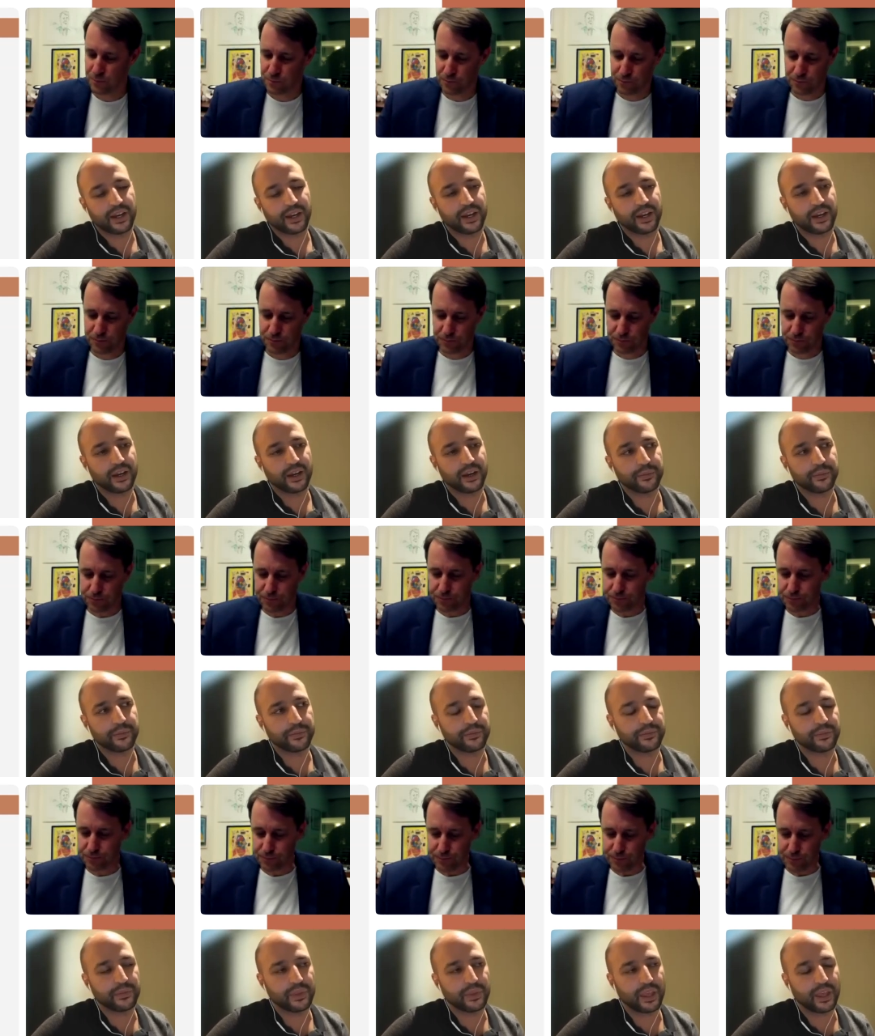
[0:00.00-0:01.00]

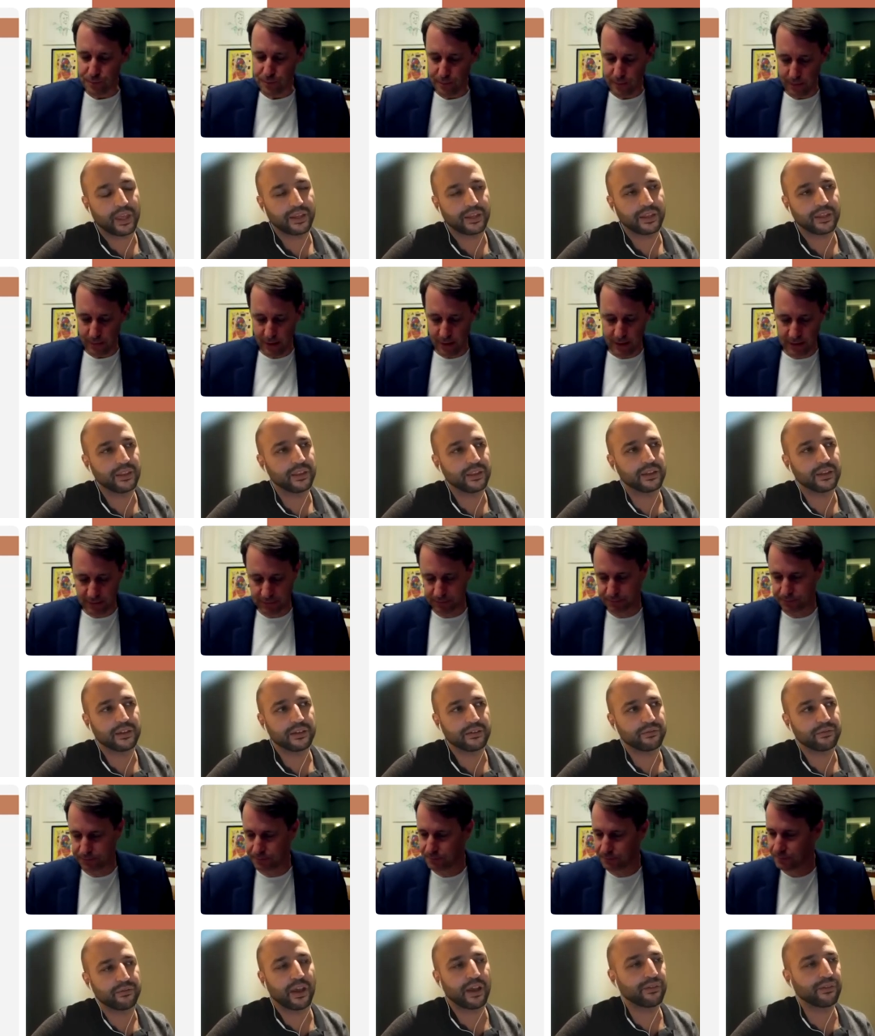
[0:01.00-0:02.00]
Speaker 1: um, and in the
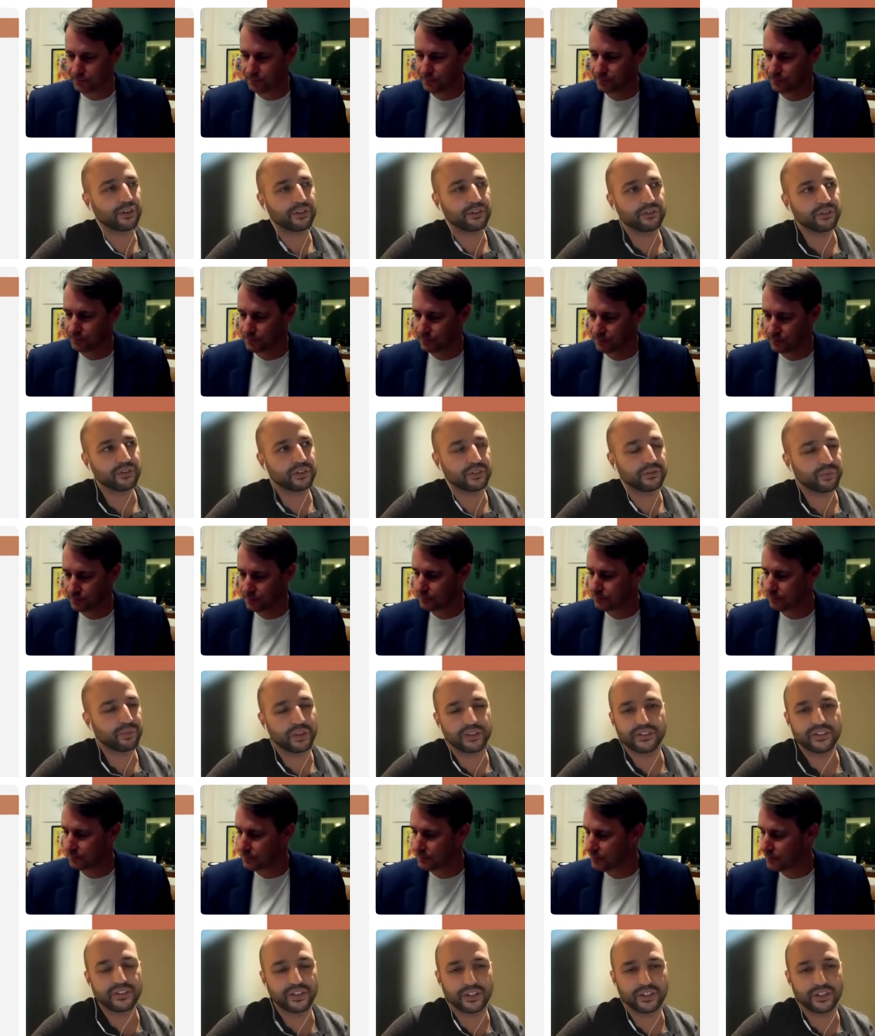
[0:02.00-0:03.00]
500
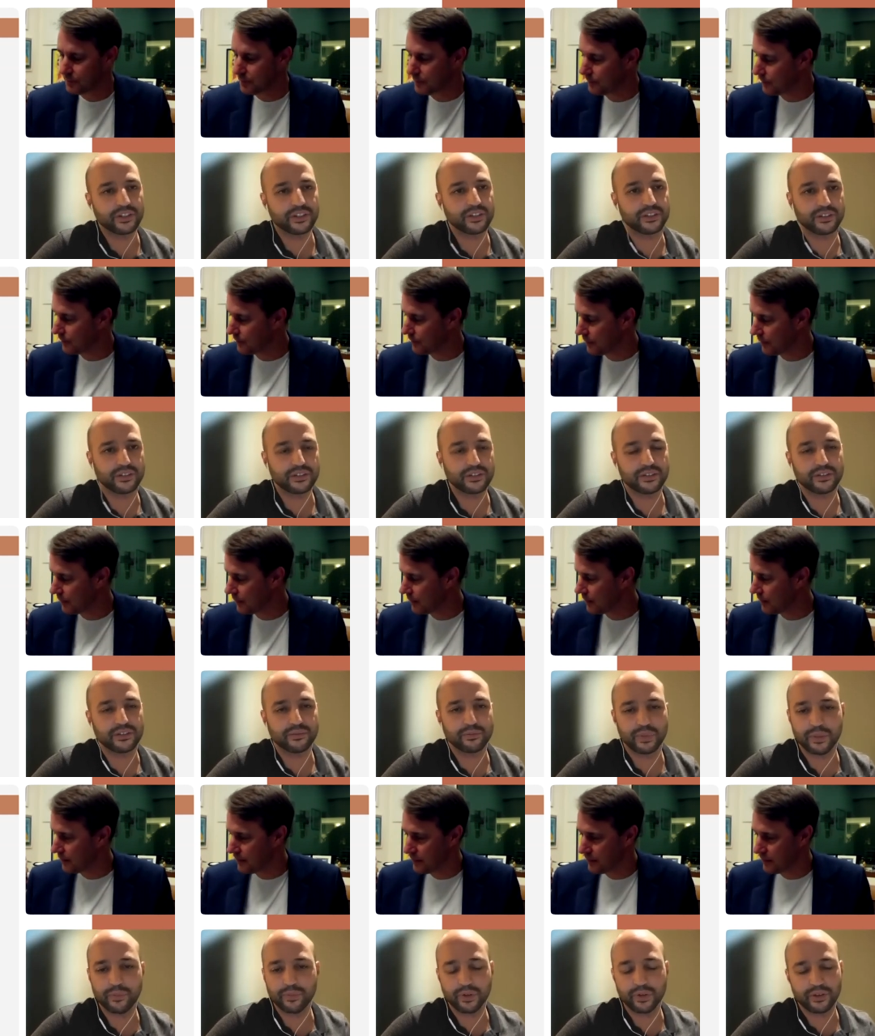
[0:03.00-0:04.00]
presentations
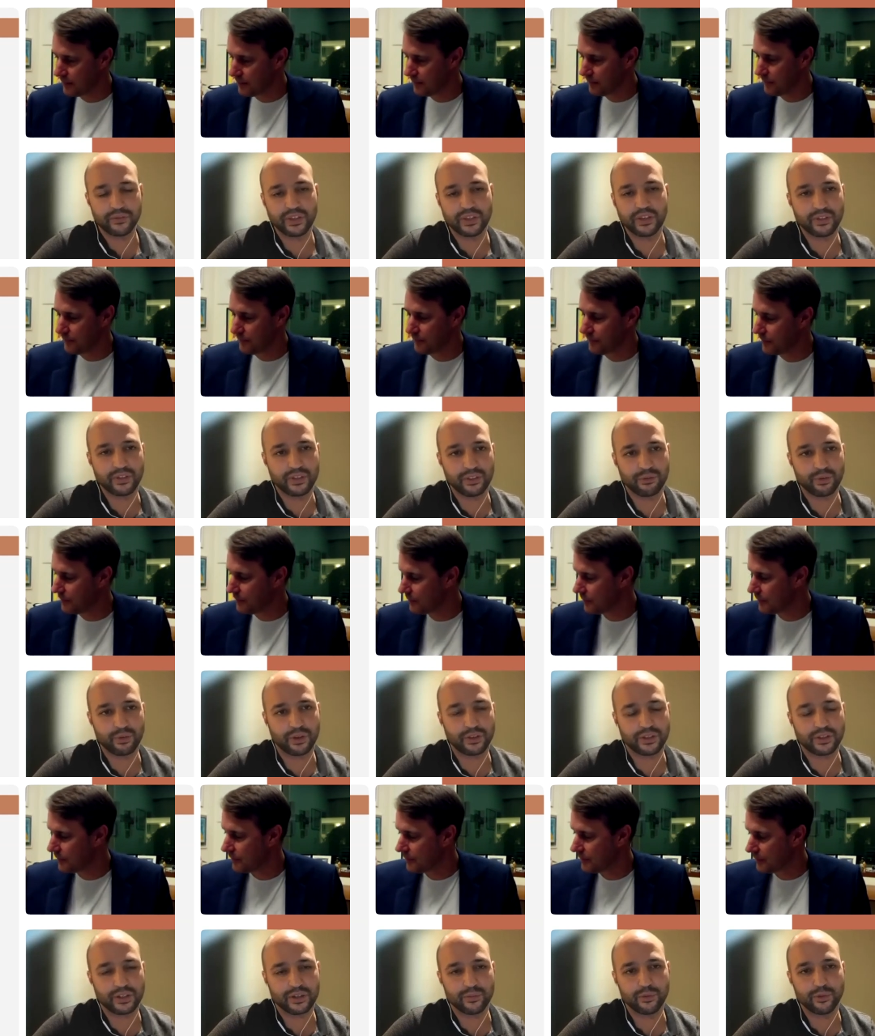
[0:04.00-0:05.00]
people have given throughout
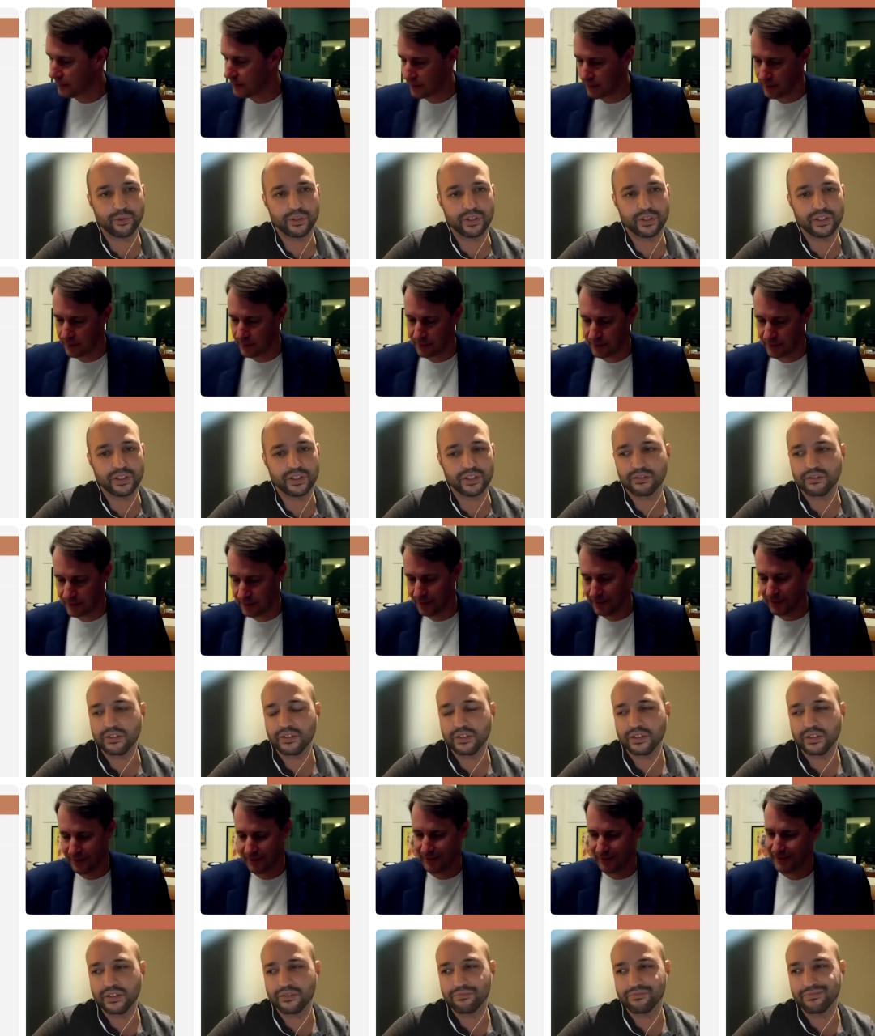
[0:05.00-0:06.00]
the community,
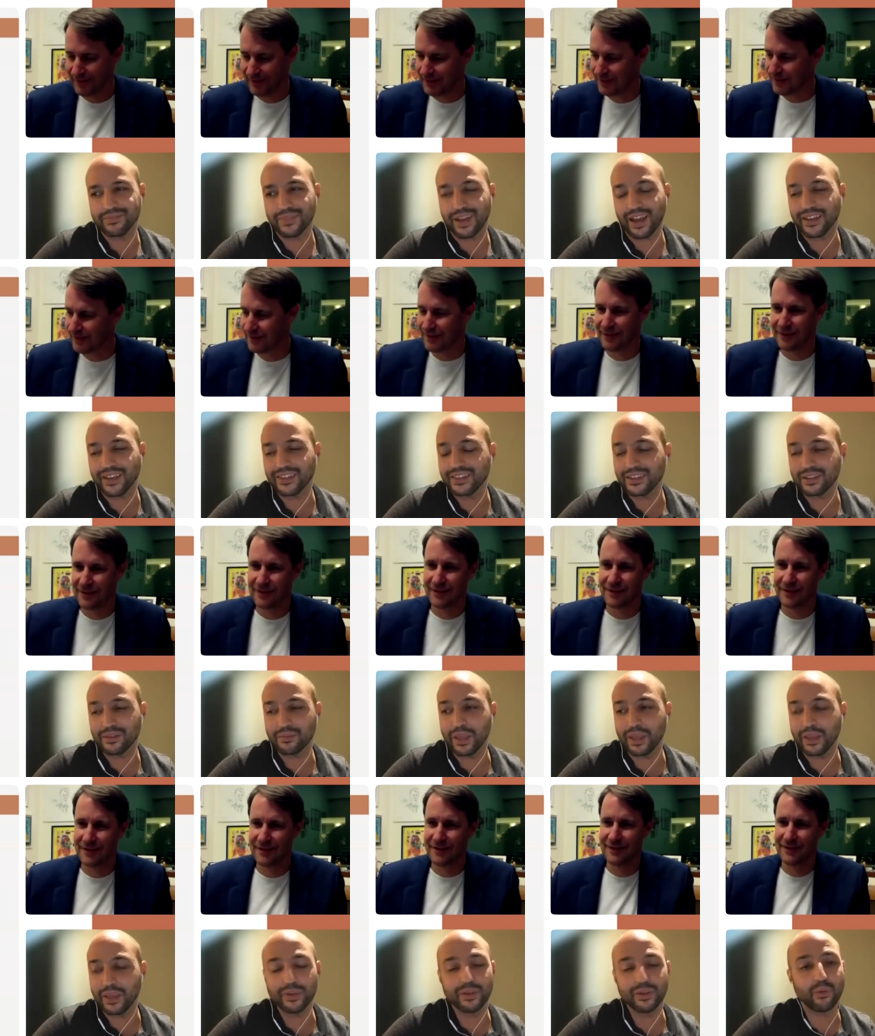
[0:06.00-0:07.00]
I think
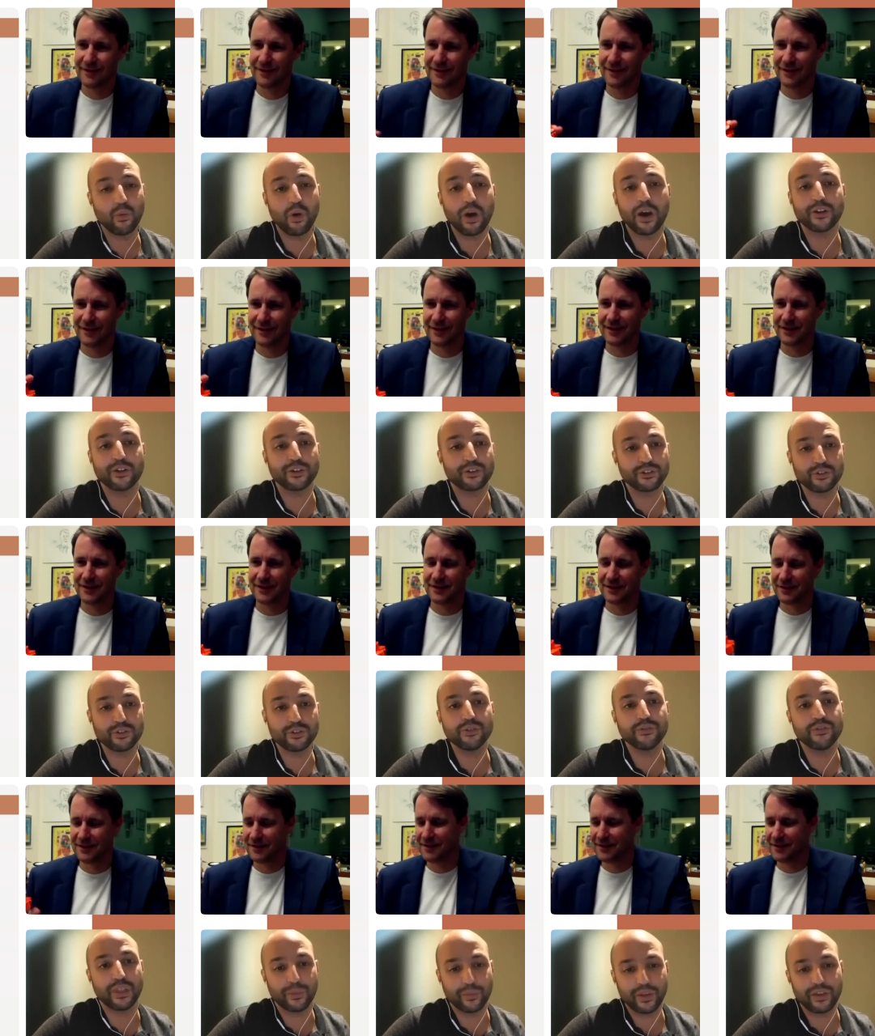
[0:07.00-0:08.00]
maybe one or two
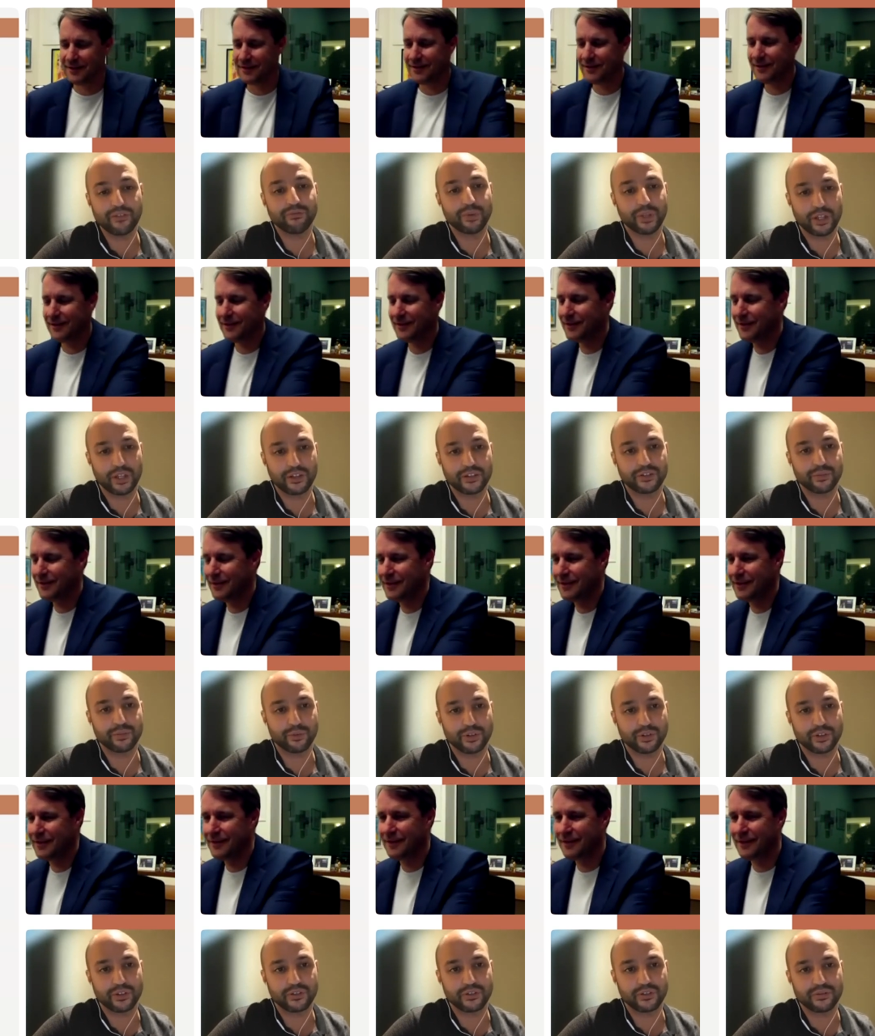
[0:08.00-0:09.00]
of them have been on
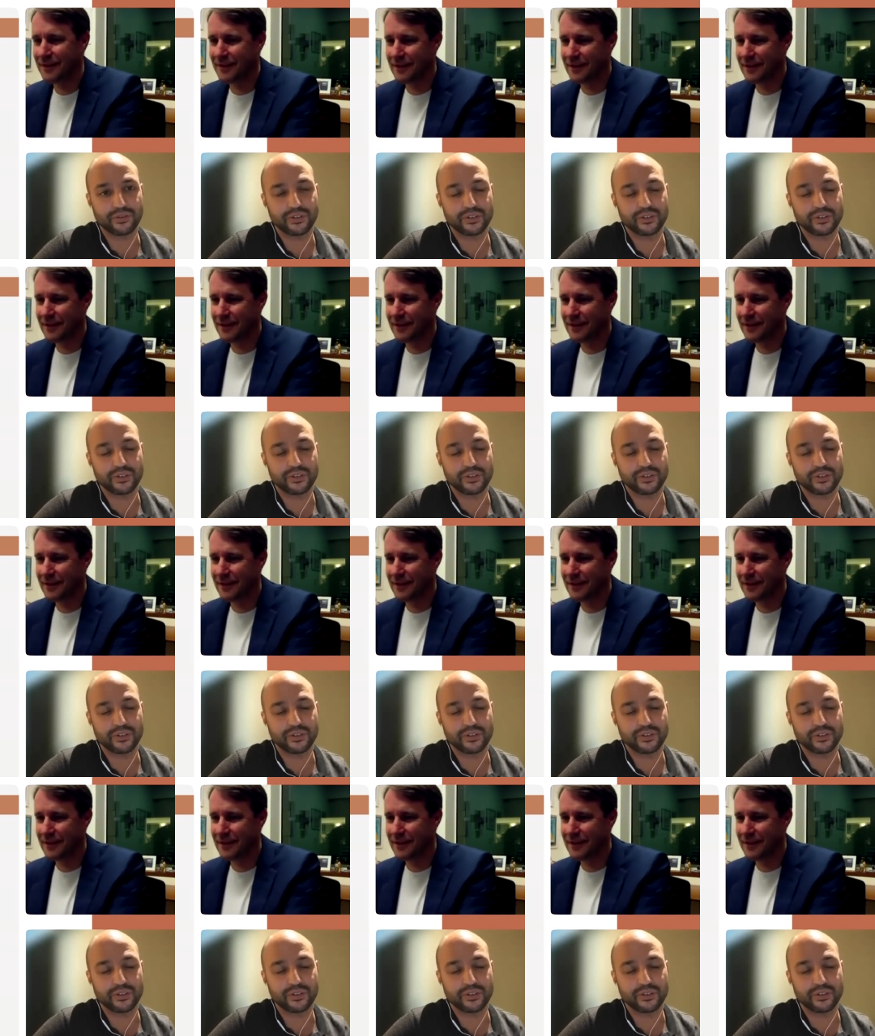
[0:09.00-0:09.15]
sport.